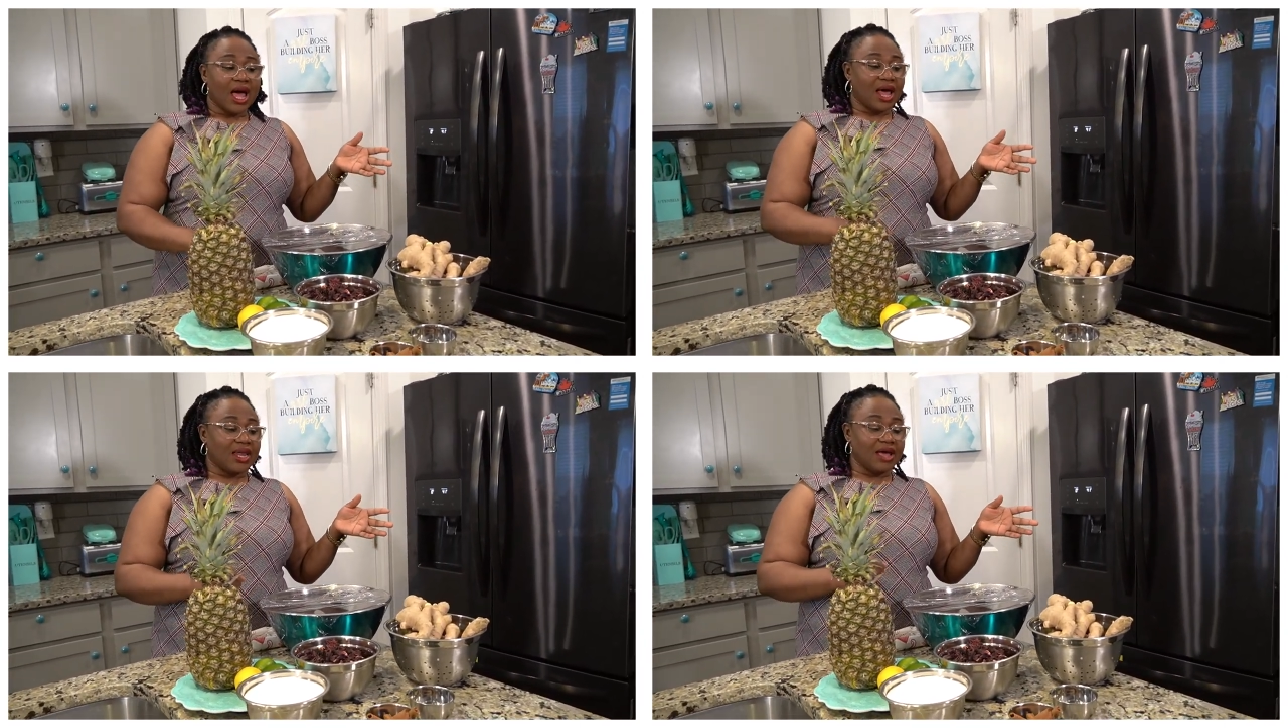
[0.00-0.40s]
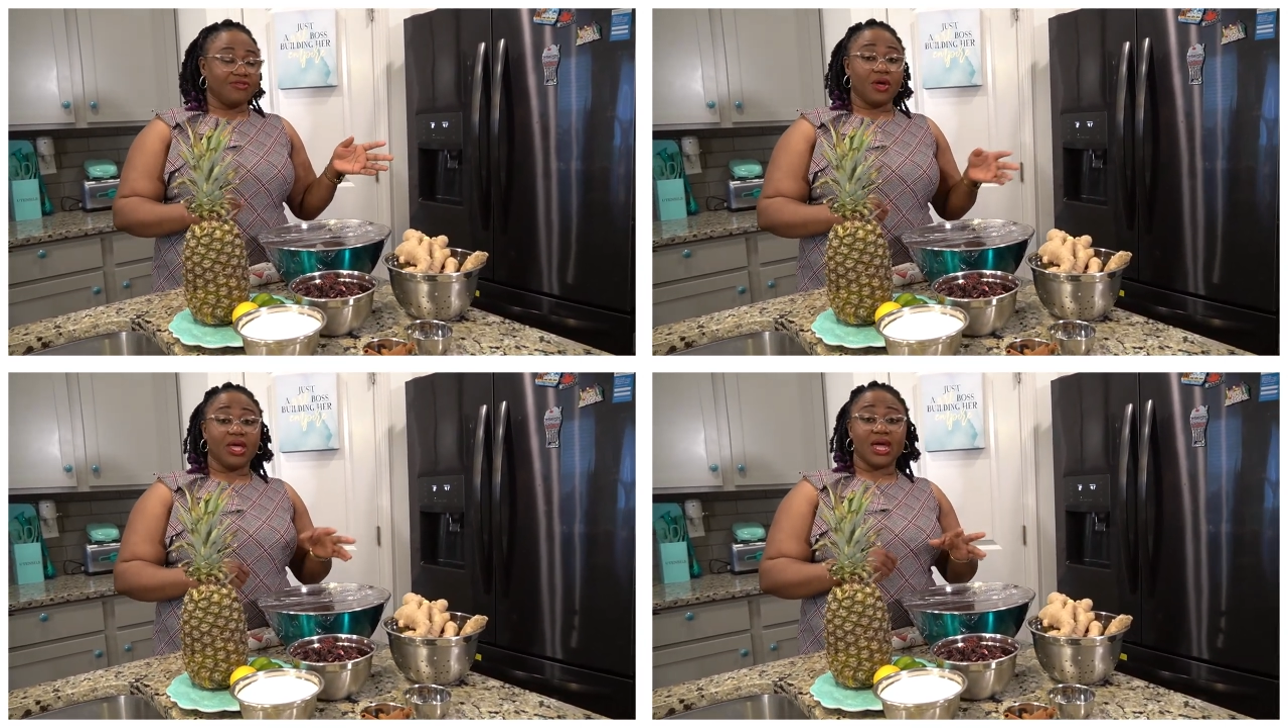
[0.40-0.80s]
I like
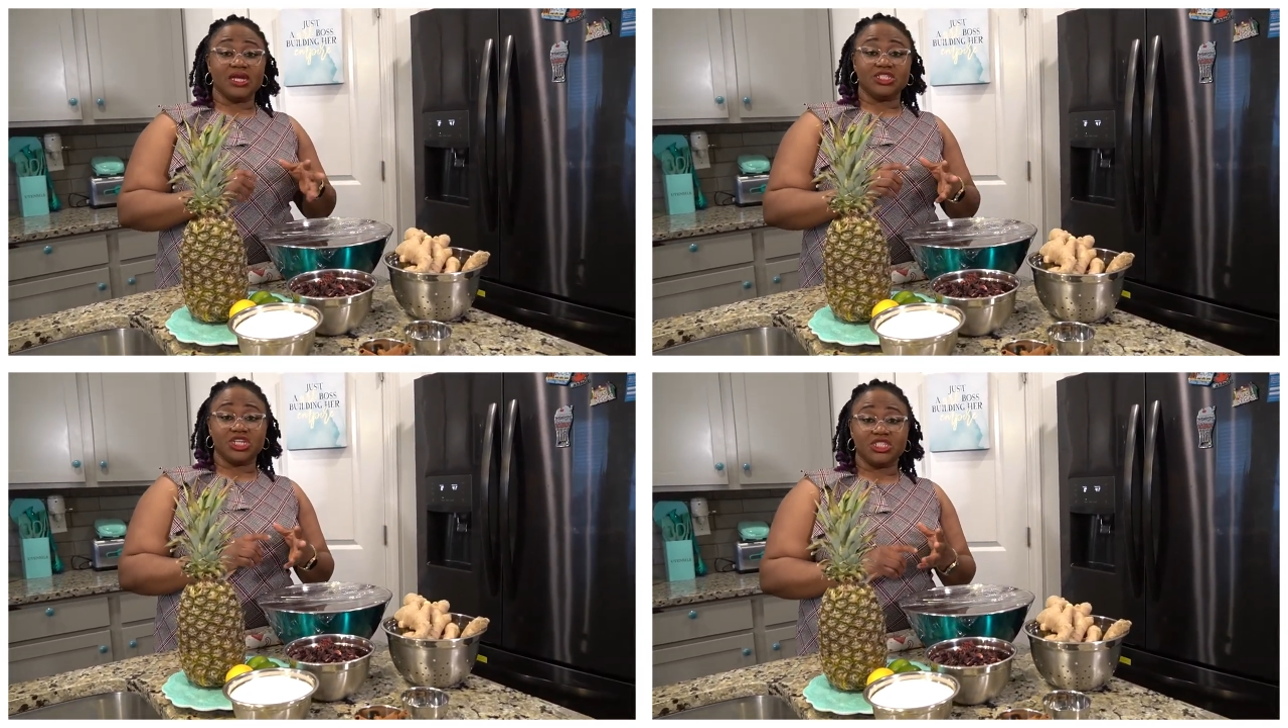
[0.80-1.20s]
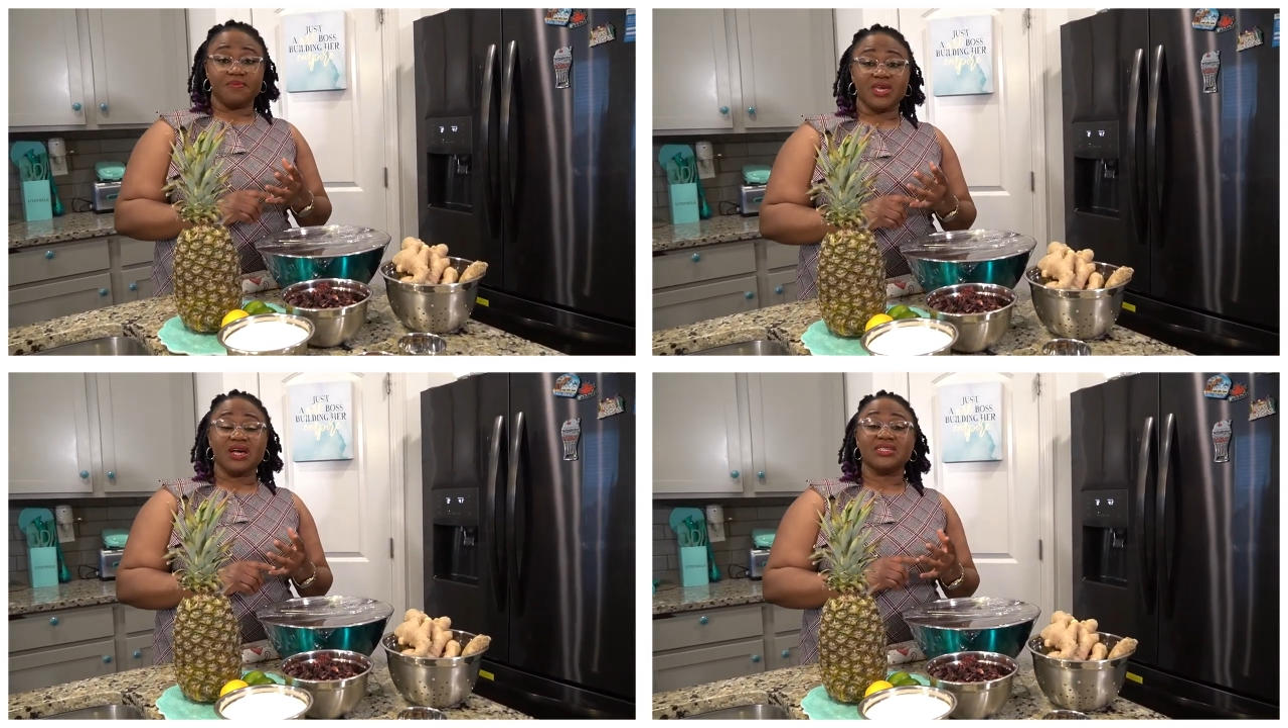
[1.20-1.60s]
the organic ginger
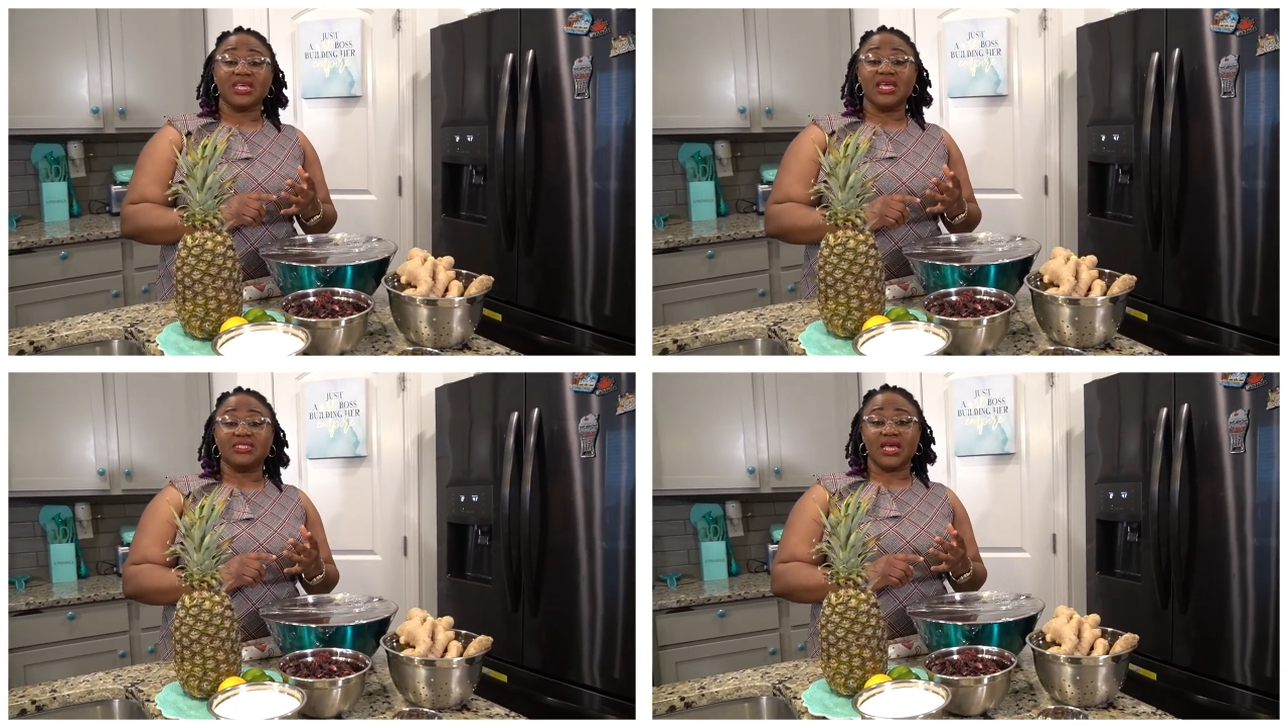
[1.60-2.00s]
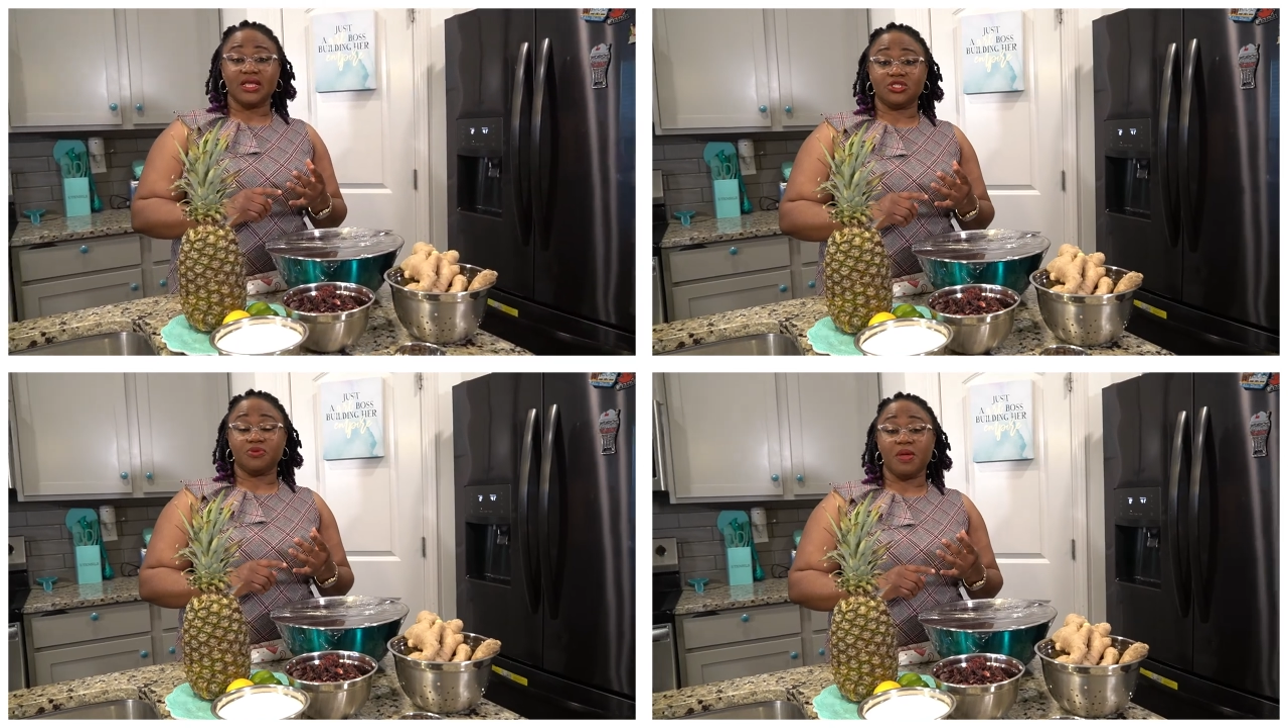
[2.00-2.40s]
because it
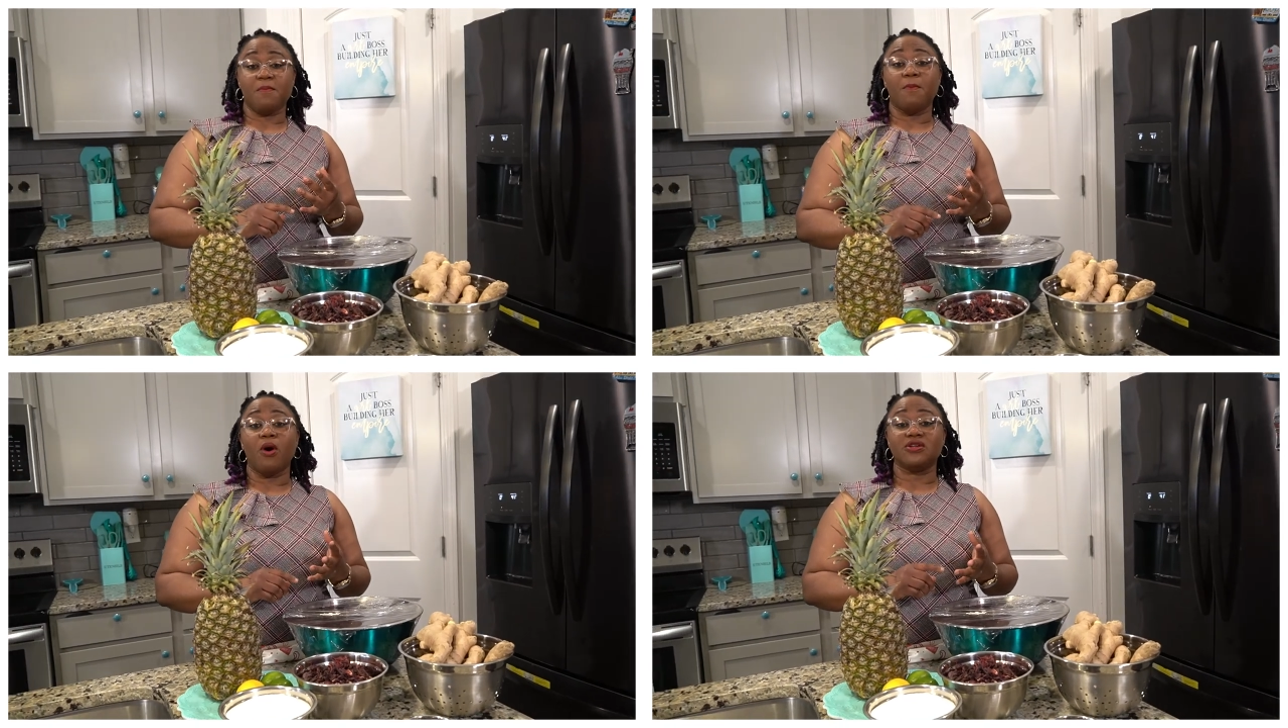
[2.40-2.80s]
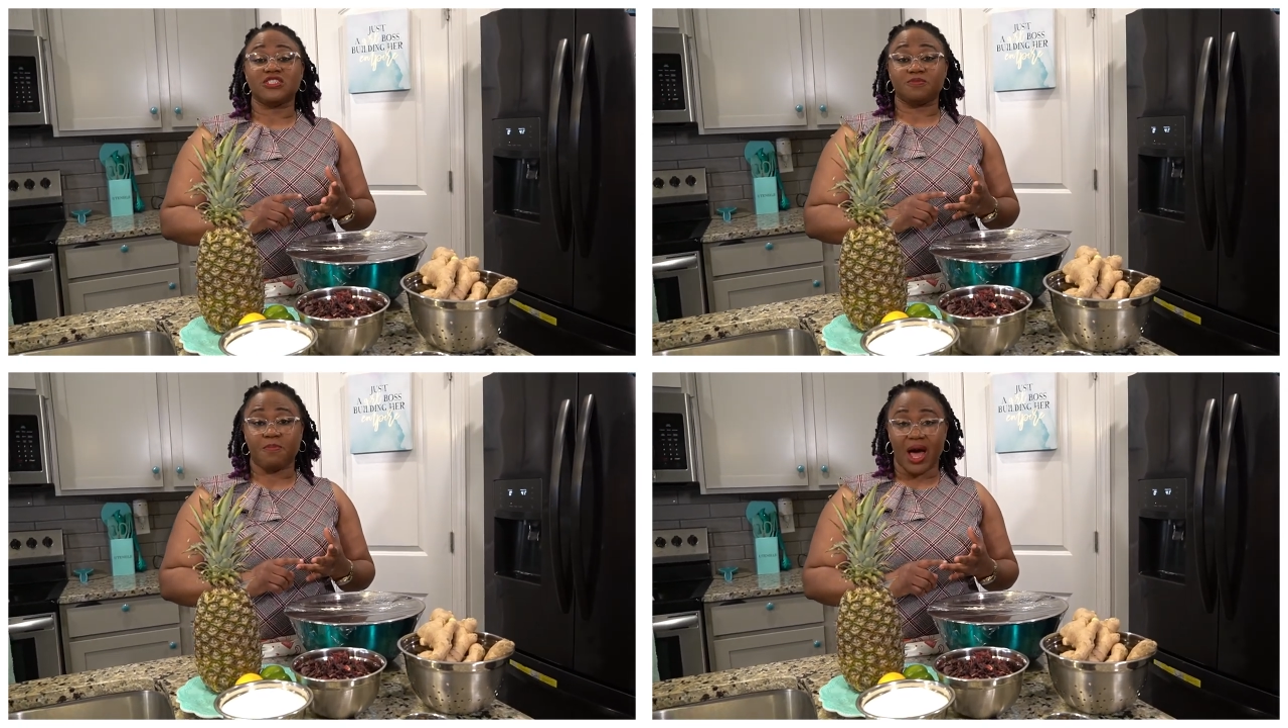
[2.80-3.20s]
tends to be more
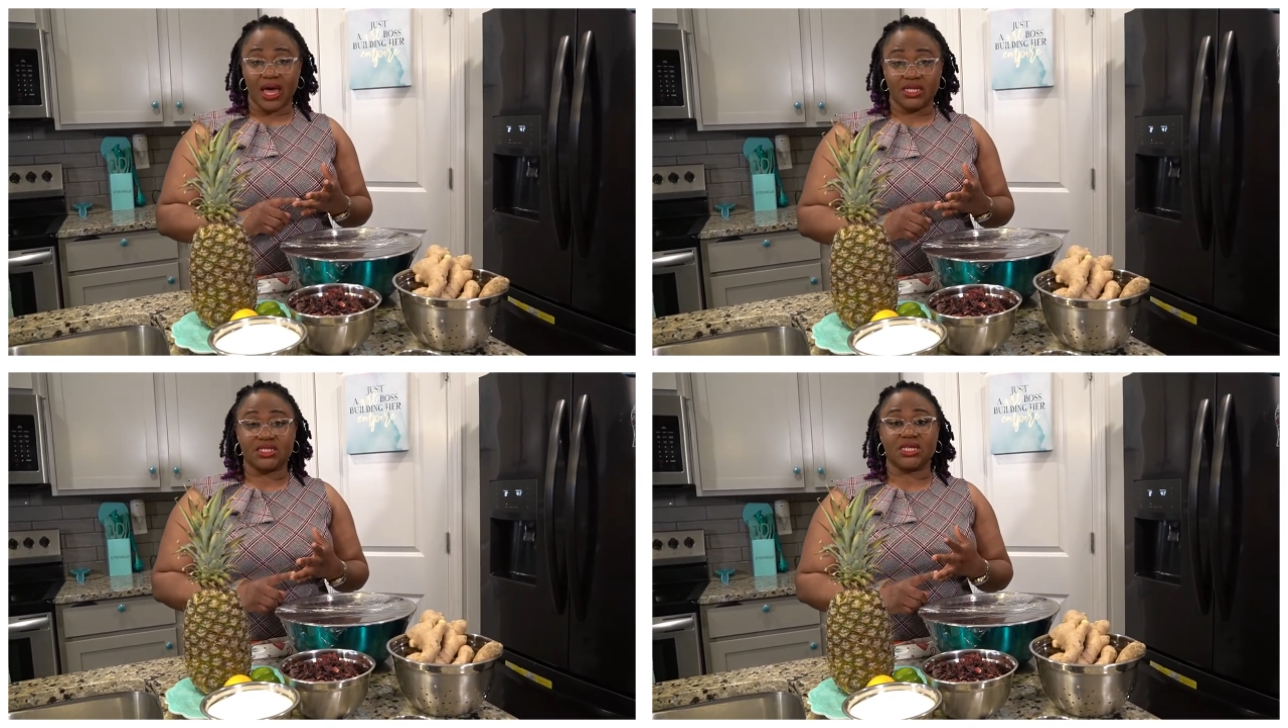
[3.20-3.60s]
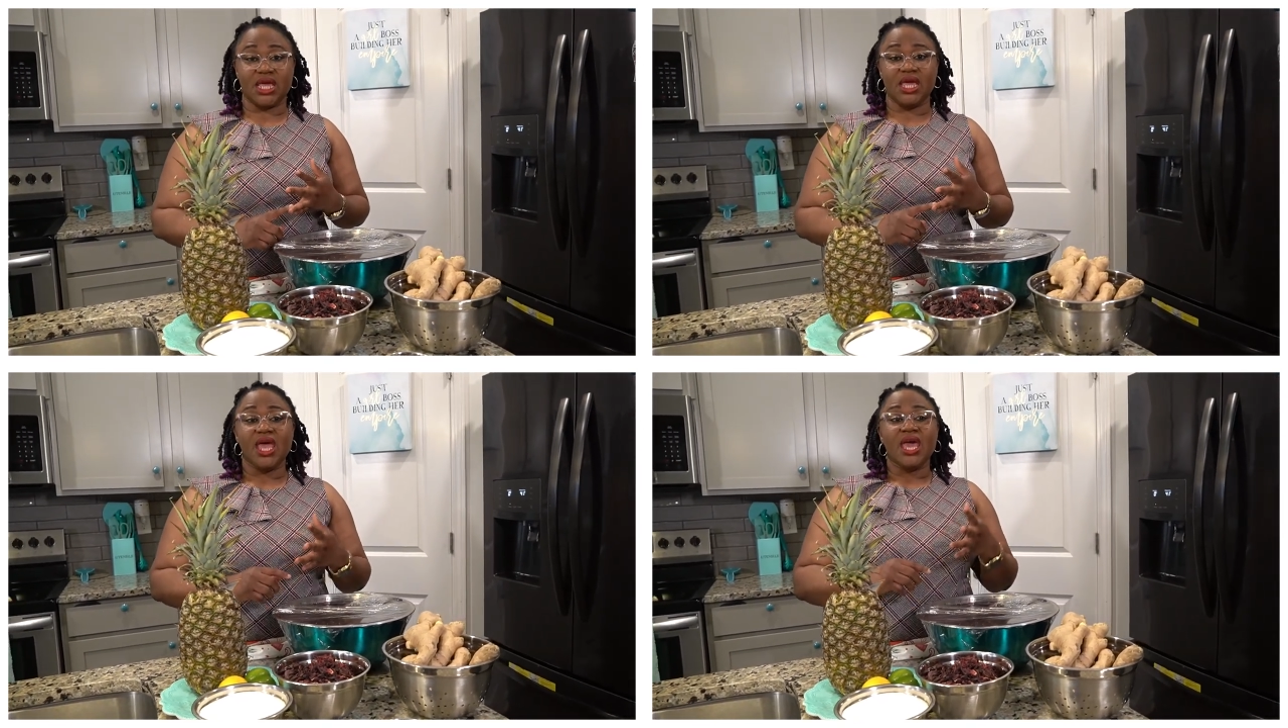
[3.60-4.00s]

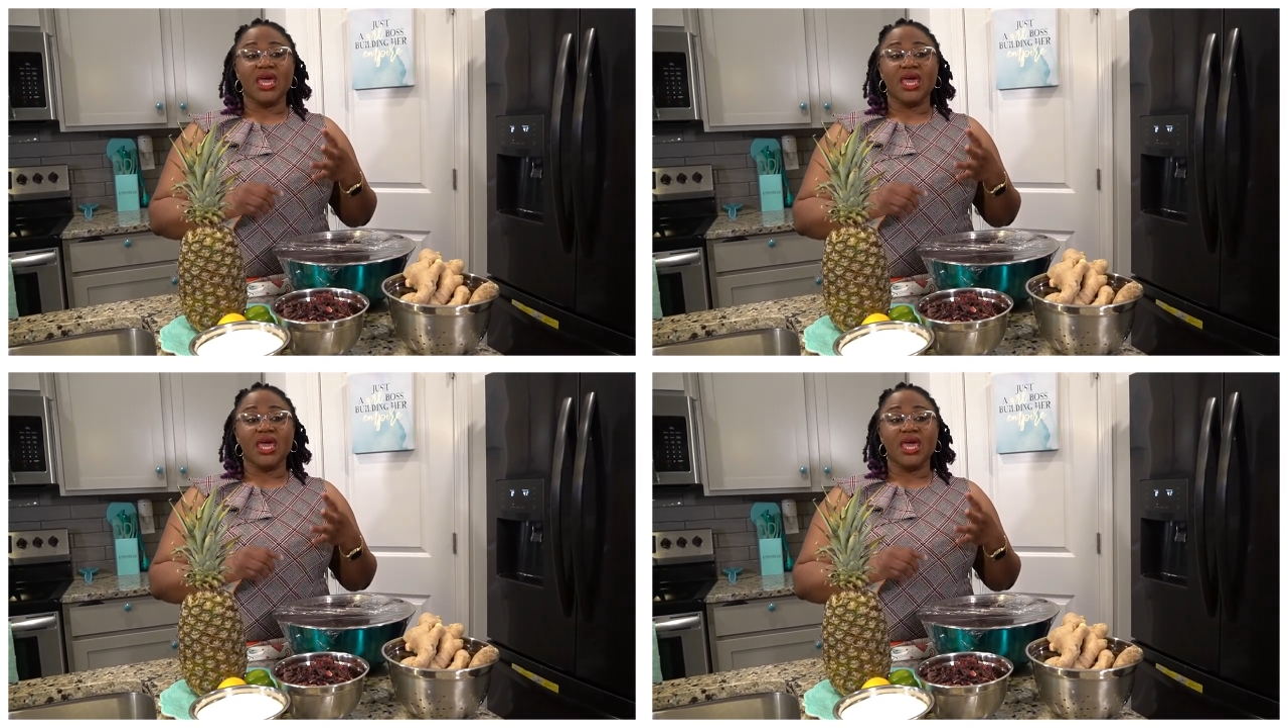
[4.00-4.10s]
spicy.